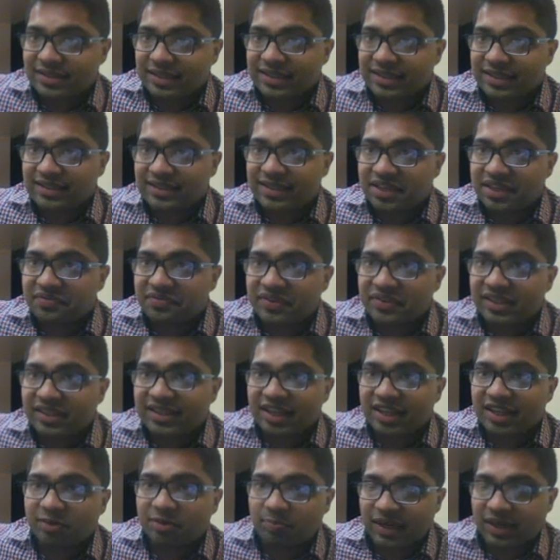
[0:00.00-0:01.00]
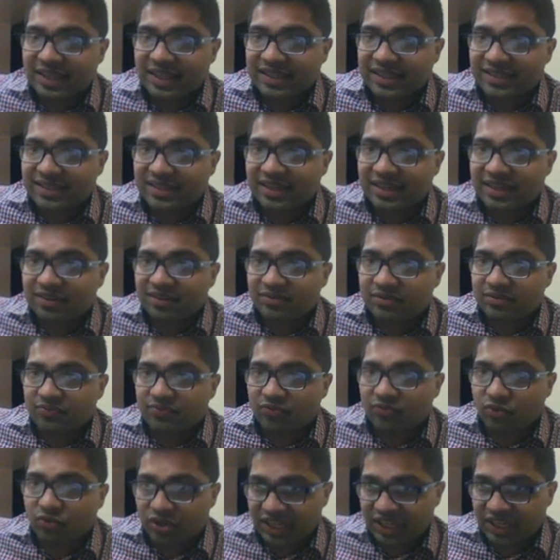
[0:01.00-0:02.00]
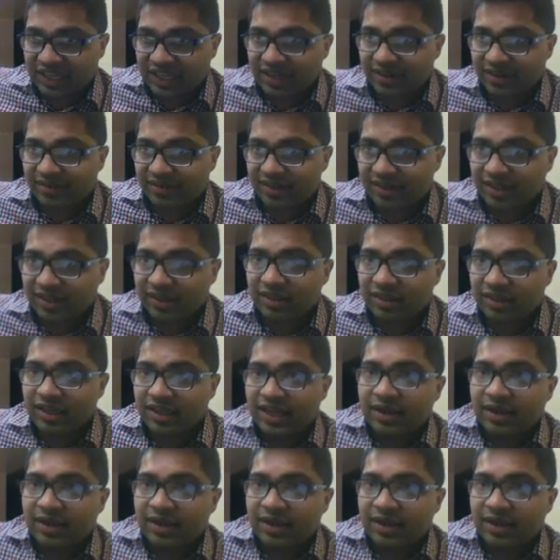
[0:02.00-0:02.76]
is giving their place at 1,400,